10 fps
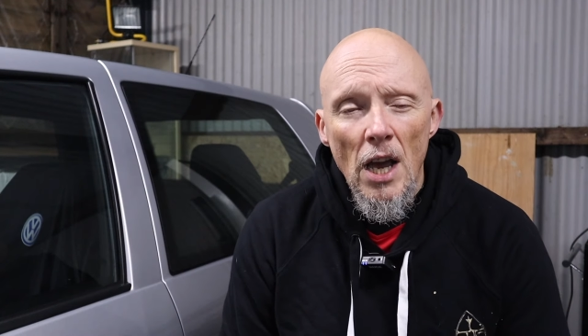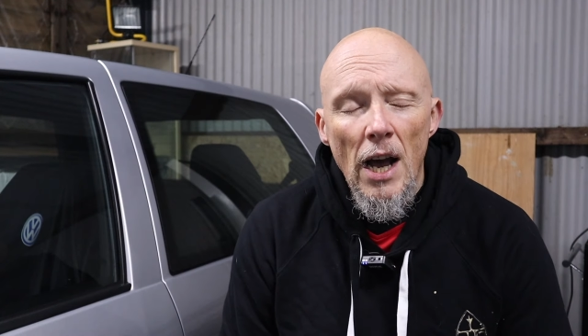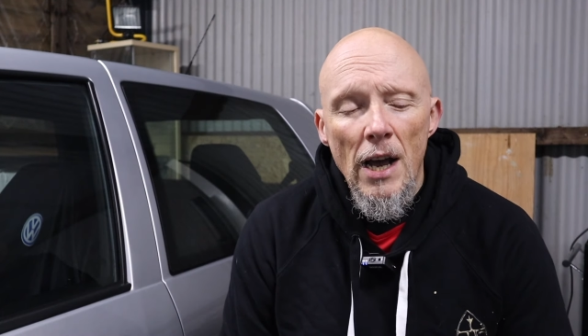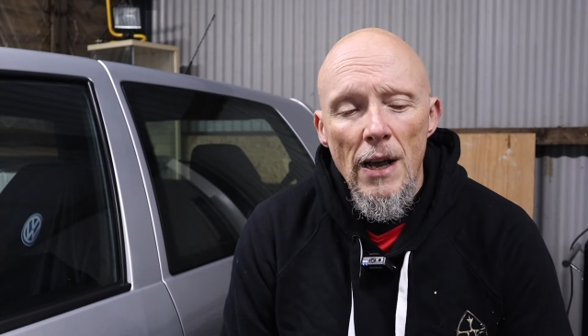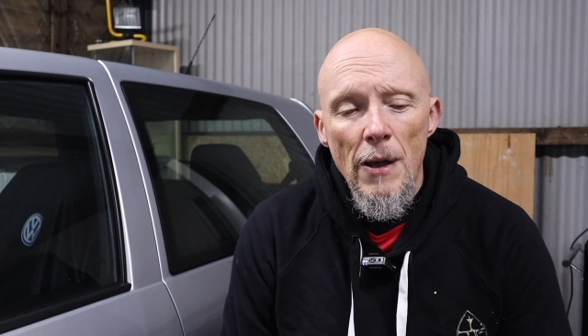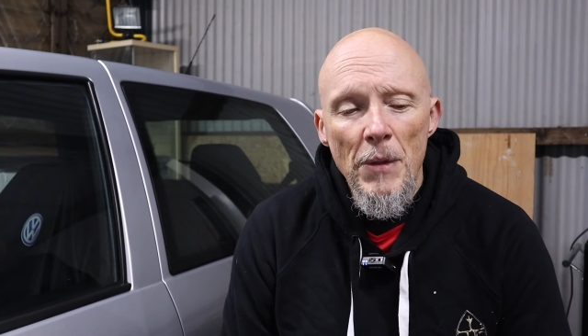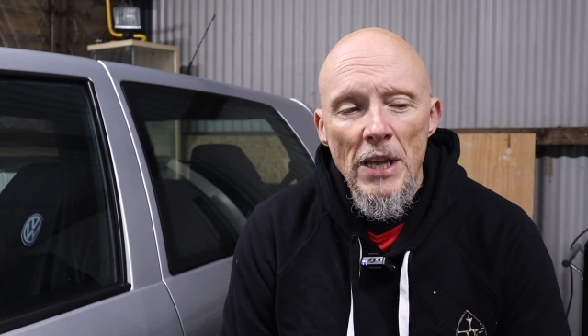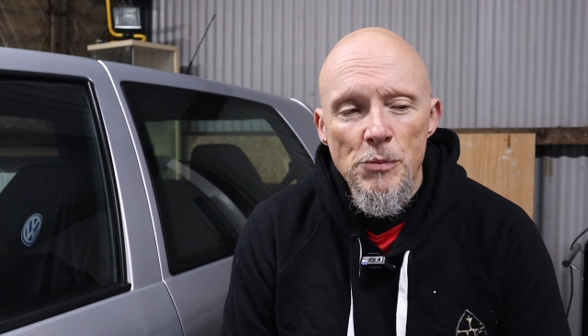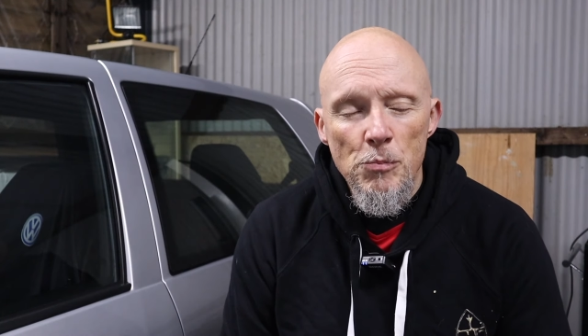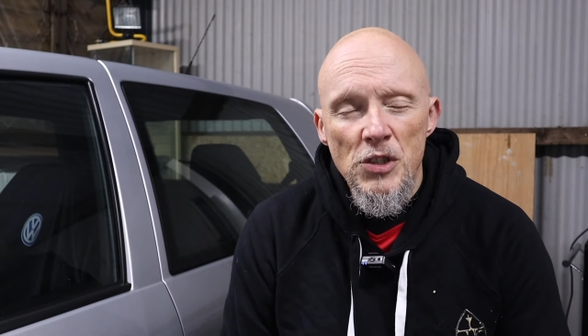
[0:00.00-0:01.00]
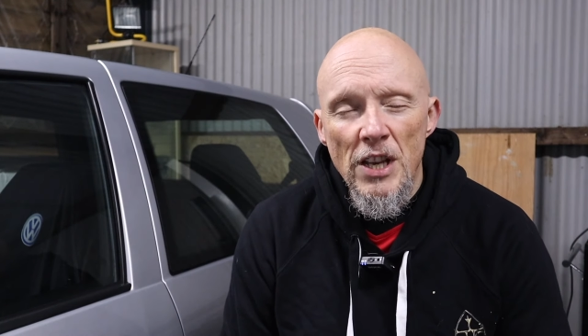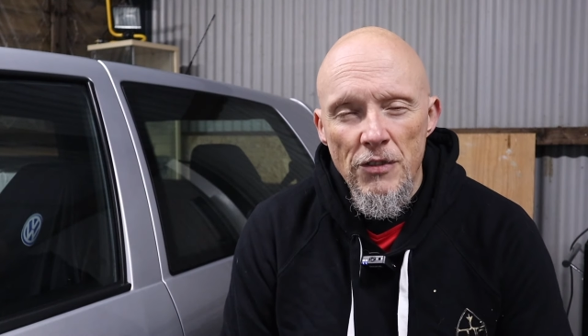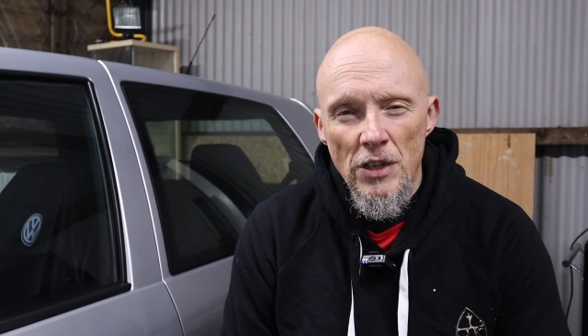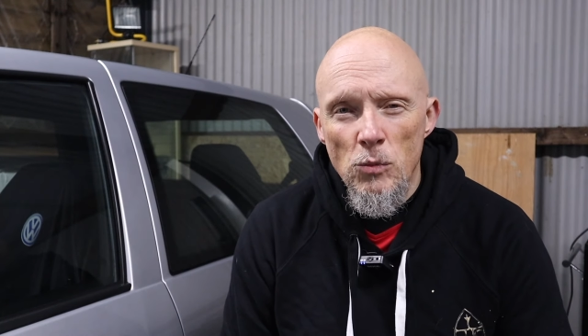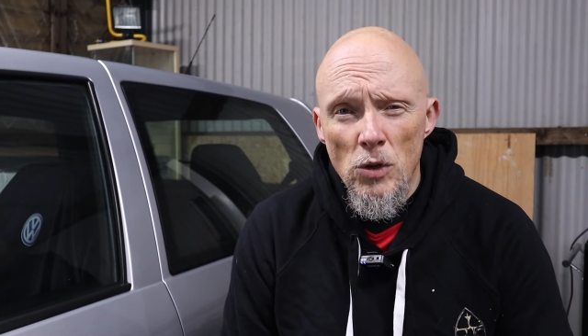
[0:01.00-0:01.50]
it's
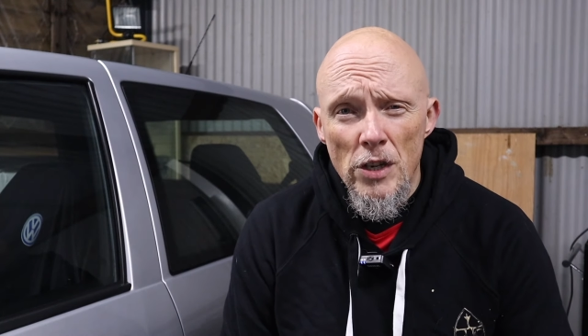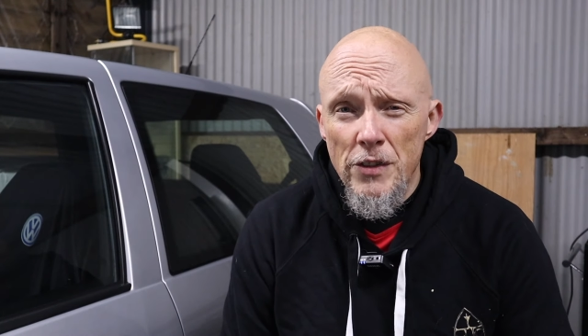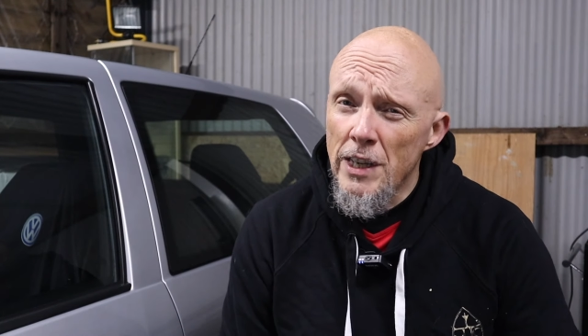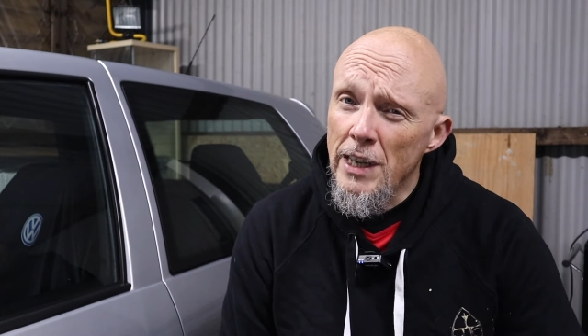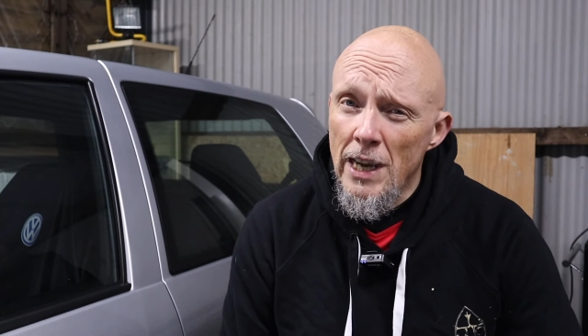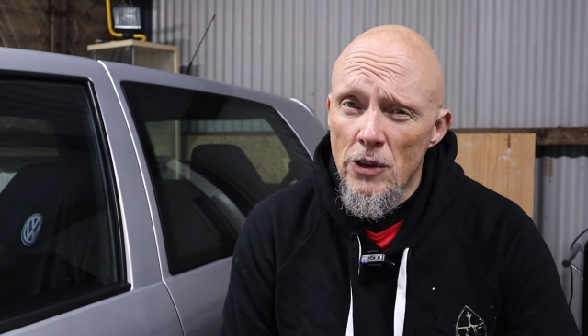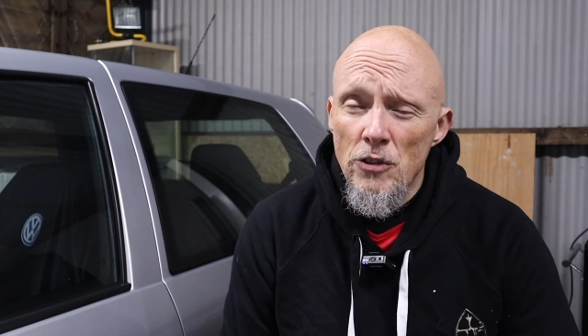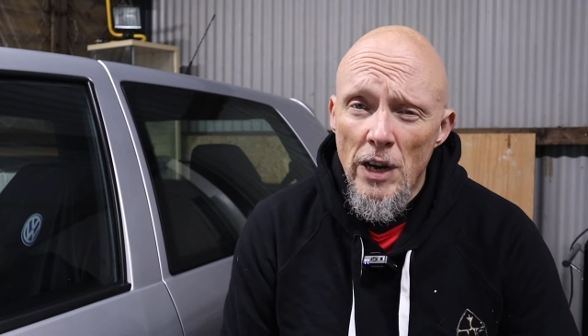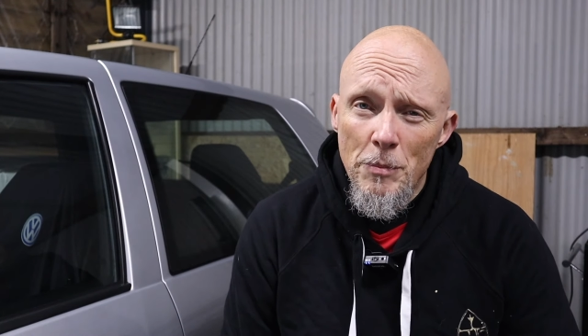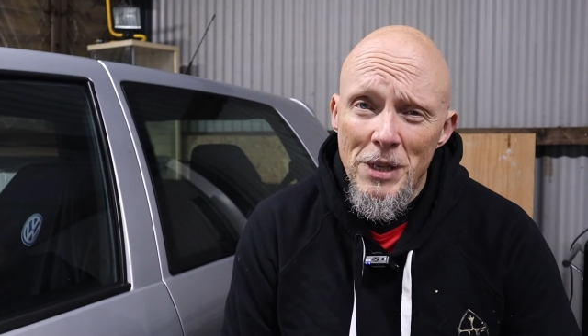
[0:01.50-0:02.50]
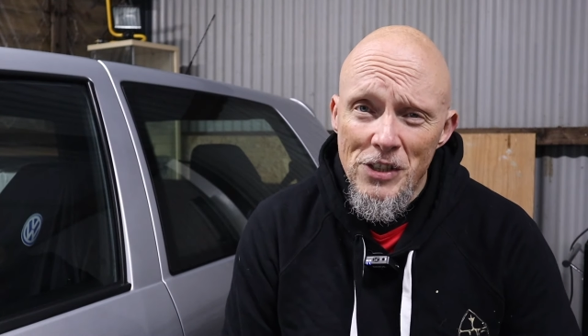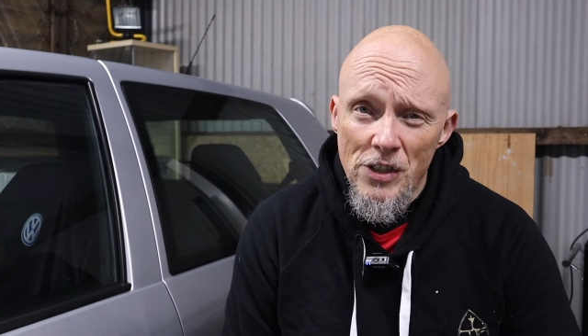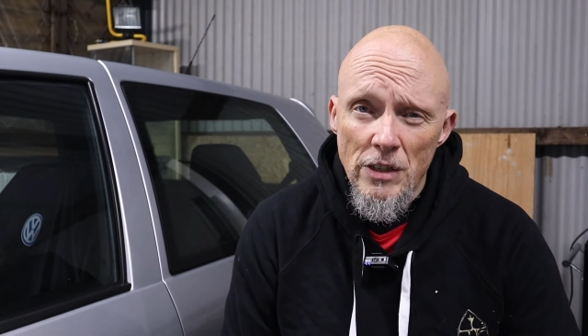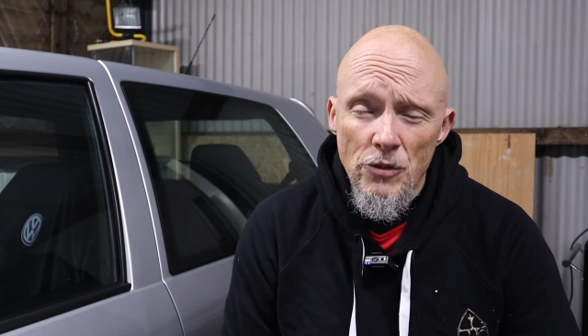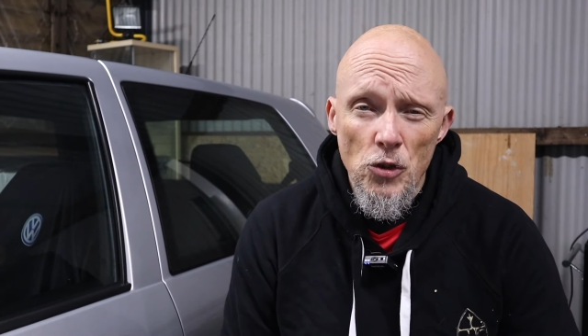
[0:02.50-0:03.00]
definitely worth getting out your
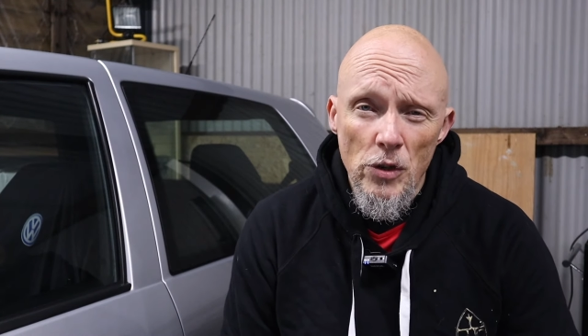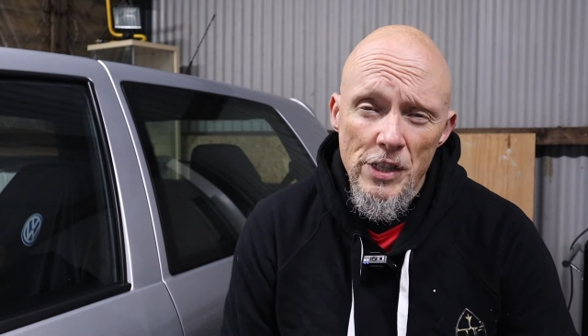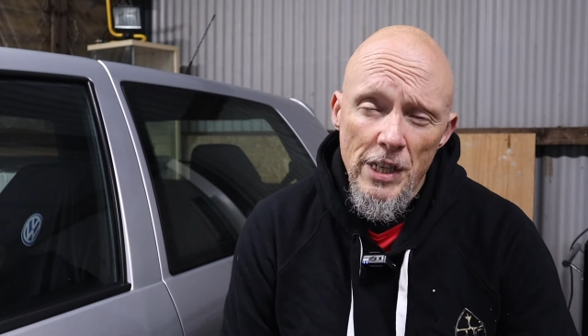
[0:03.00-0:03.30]
APC of choice,